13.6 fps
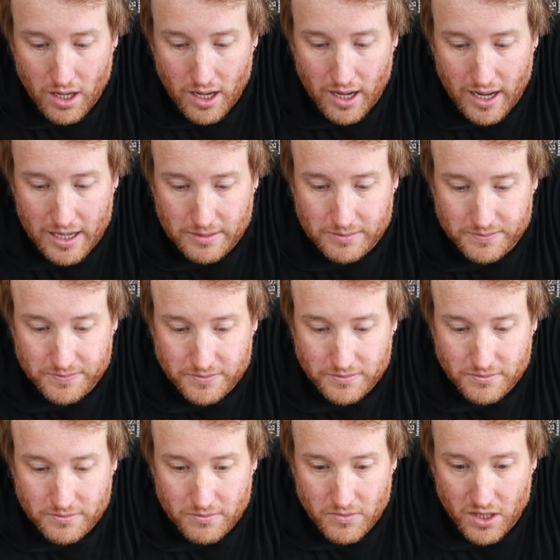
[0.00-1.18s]

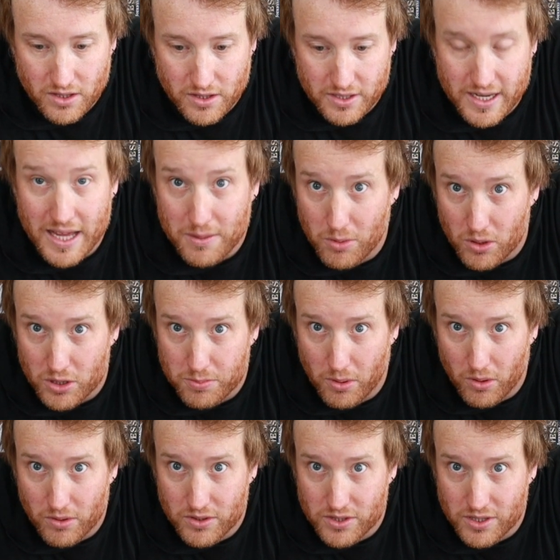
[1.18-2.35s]
the Deathmaw
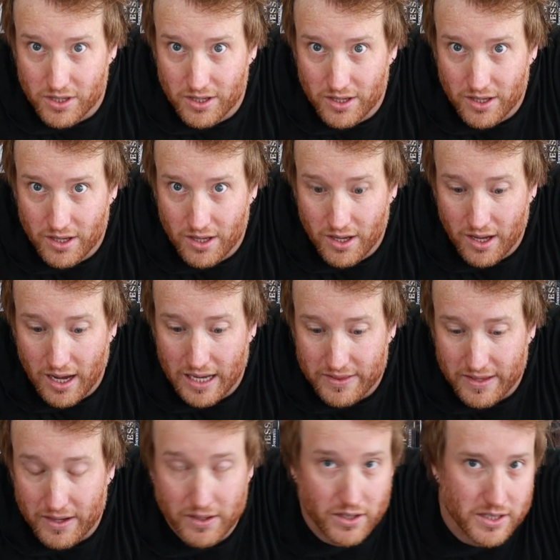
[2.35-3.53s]
spawns, and
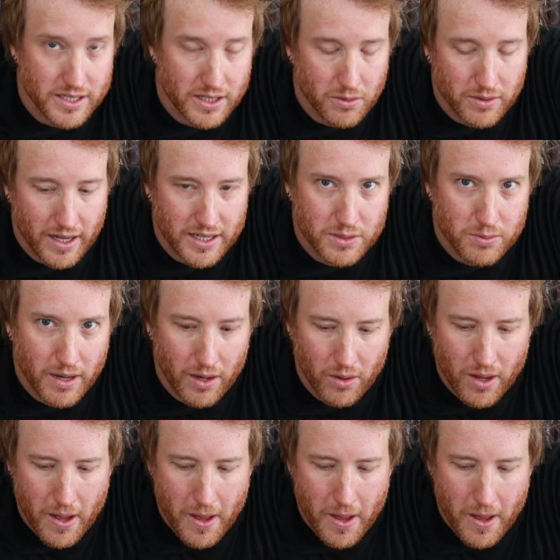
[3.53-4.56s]
now you've got to deal with that as well.